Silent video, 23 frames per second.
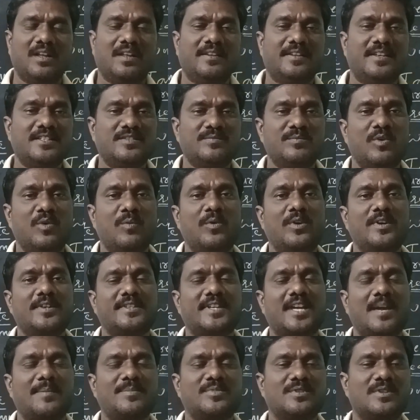These Bowman
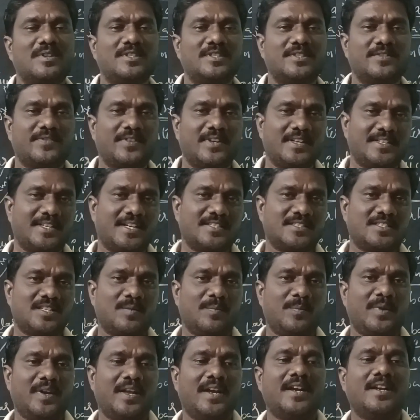capsules filters the
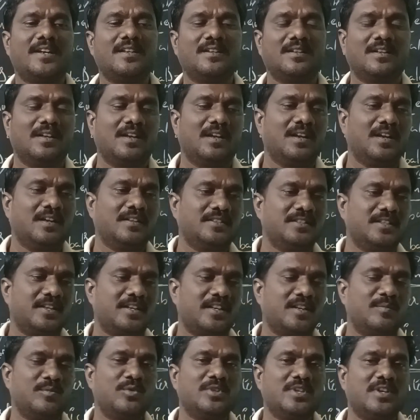blood, they
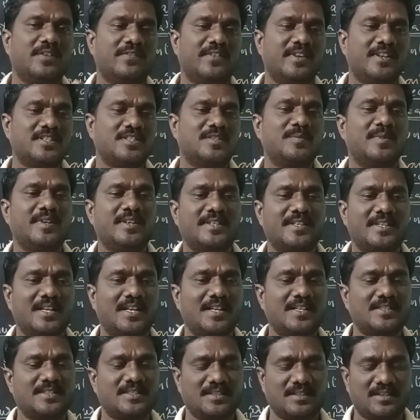remove the waste
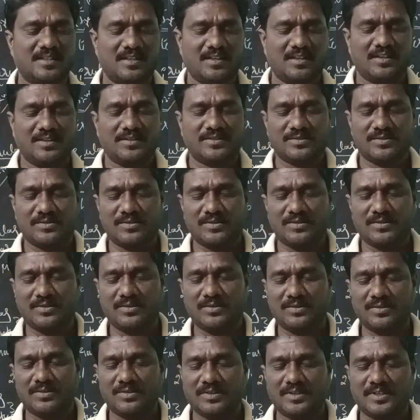materials.
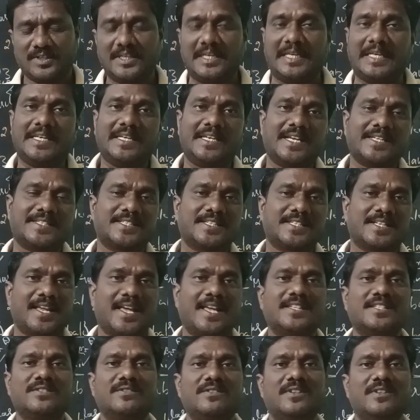So in next
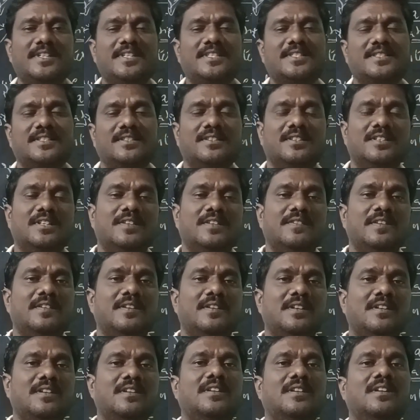class we
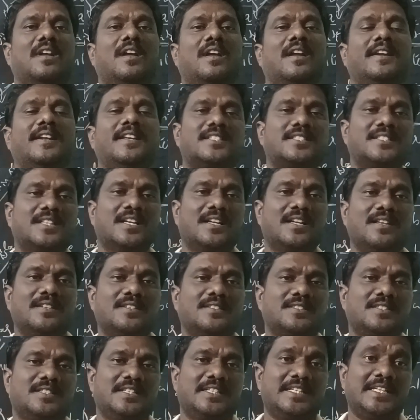will
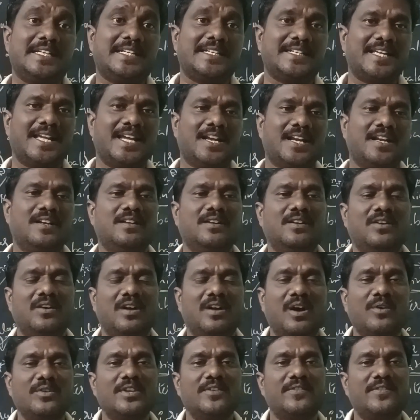discuss detailed
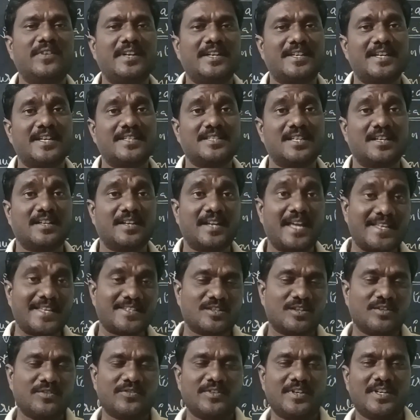how the filtration,
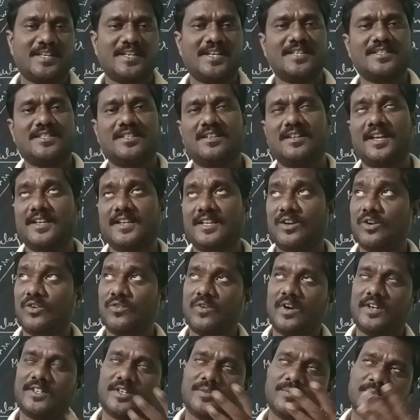natural filtration, like our
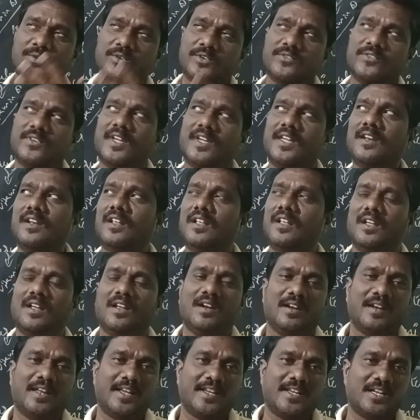water purifier,
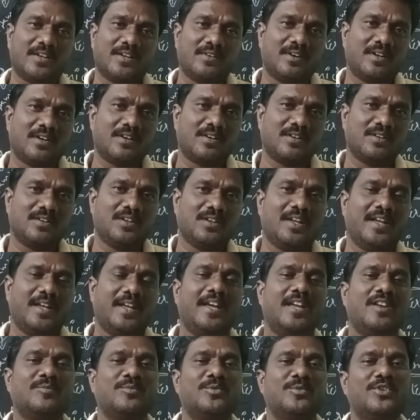like our
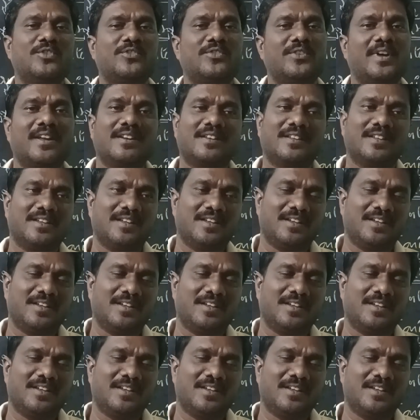air purifier.